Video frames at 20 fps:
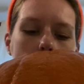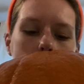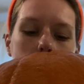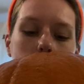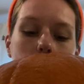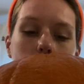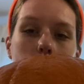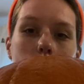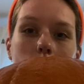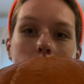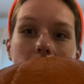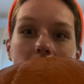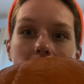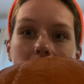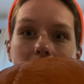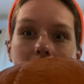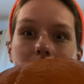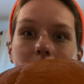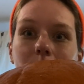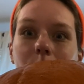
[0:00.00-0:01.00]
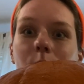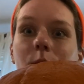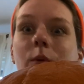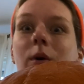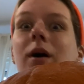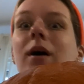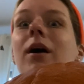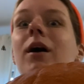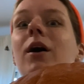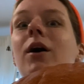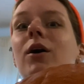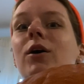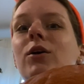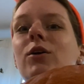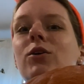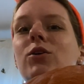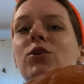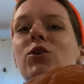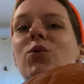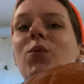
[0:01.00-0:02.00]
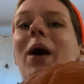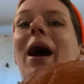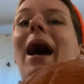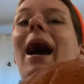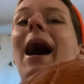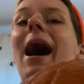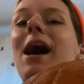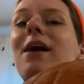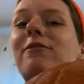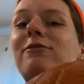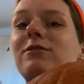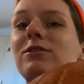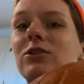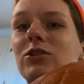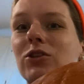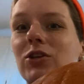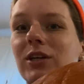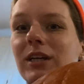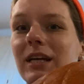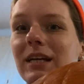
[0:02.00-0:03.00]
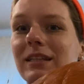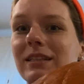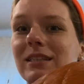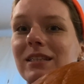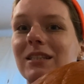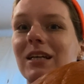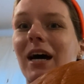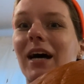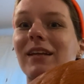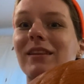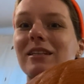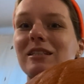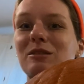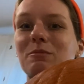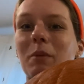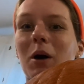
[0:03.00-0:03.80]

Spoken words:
Wow! You have to look inside this